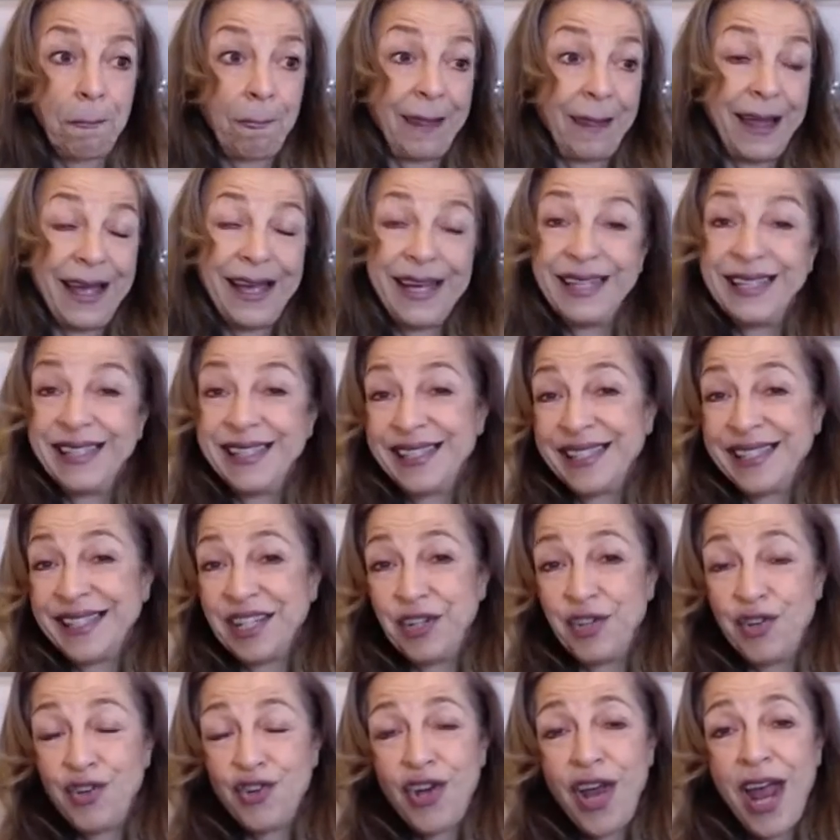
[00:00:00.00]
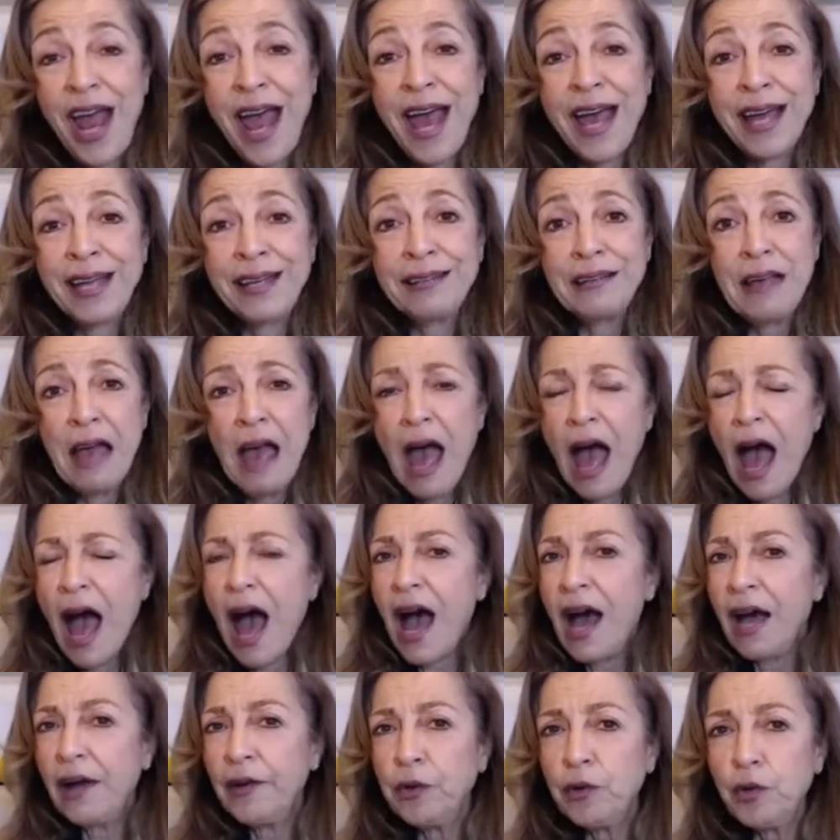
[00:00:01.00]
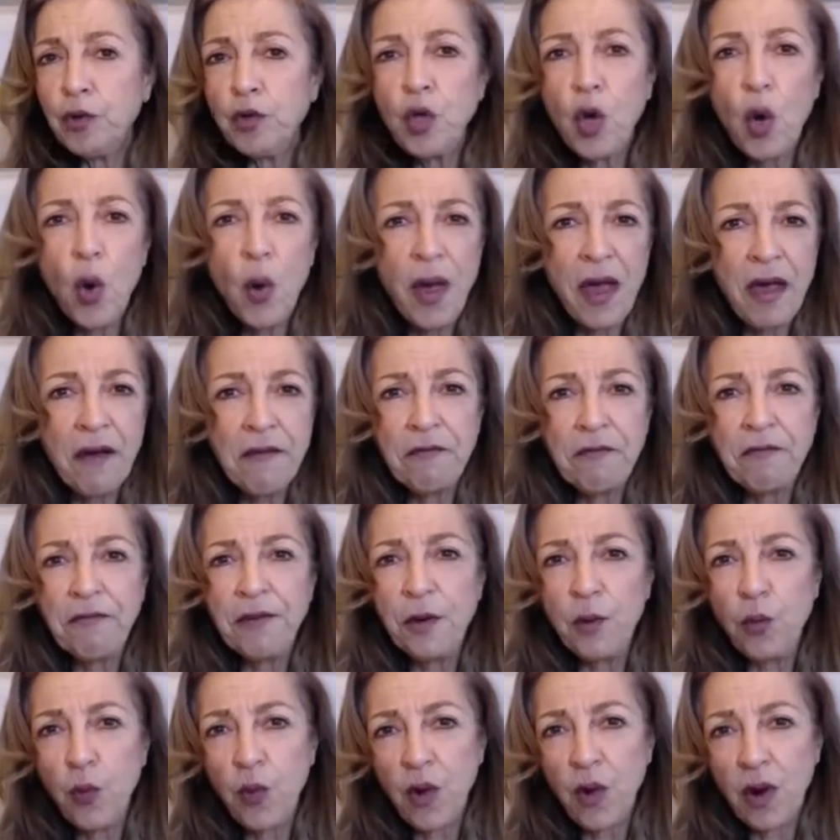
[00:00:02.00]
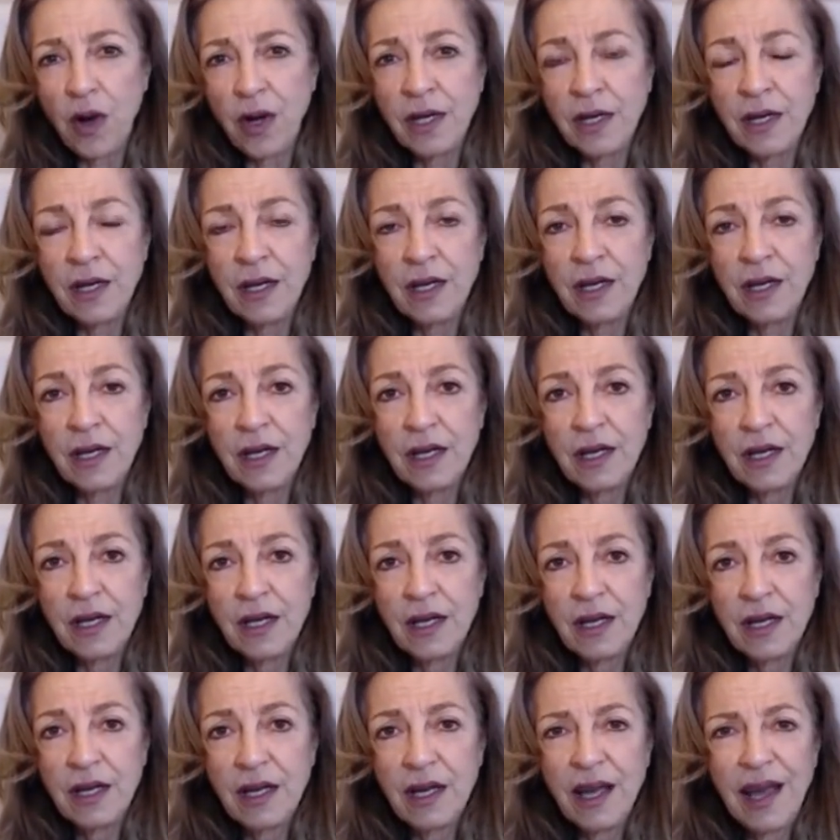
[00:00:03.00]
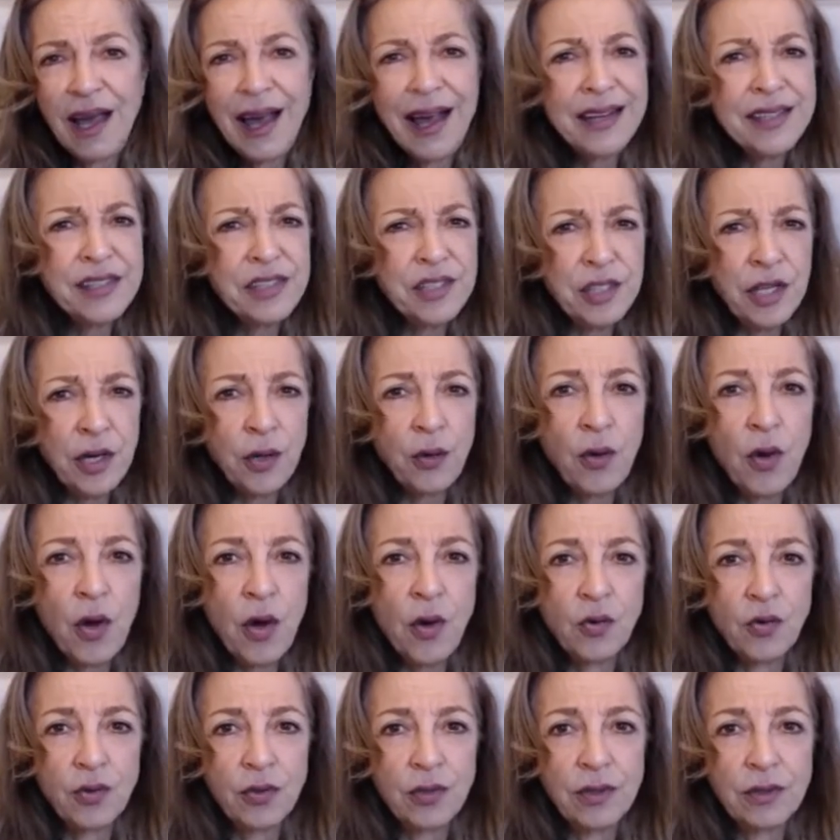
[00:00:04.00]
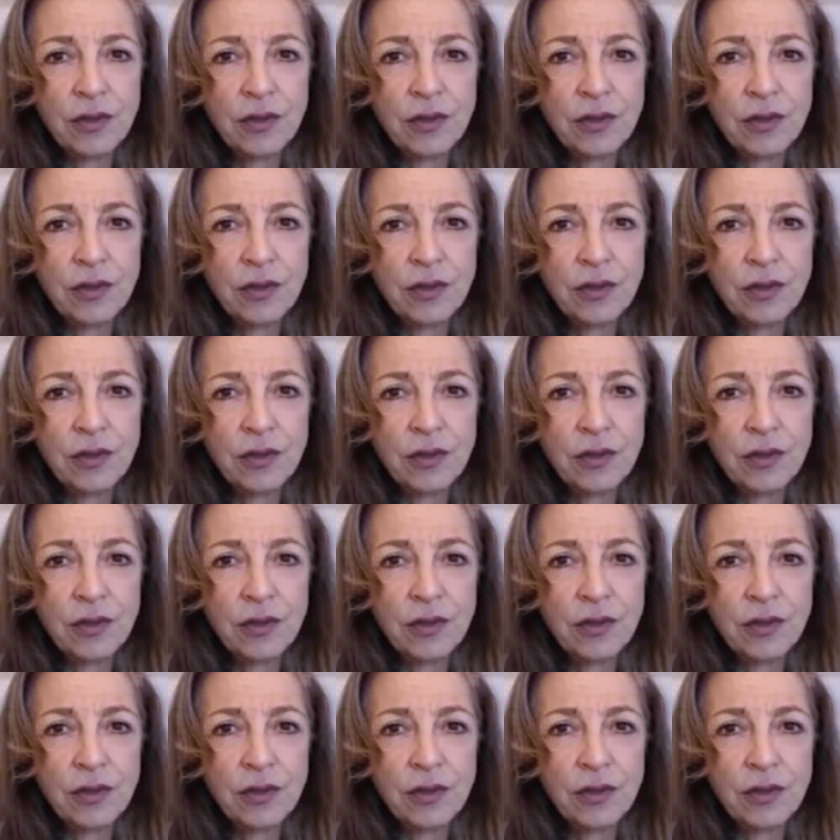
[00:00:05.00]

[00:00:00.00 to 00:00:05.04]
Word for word: It is a chant. I don't know. Everyone has their own.